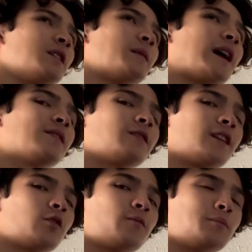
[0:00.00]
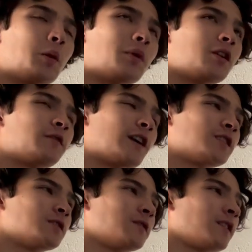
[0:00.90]
I have to find a
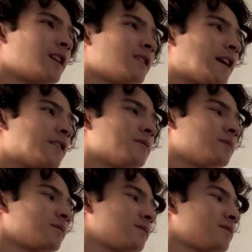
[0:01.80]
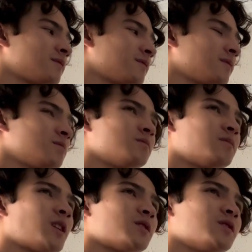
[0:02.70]
manufacturer for that.
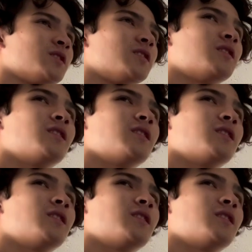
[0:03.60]
I'm not sure,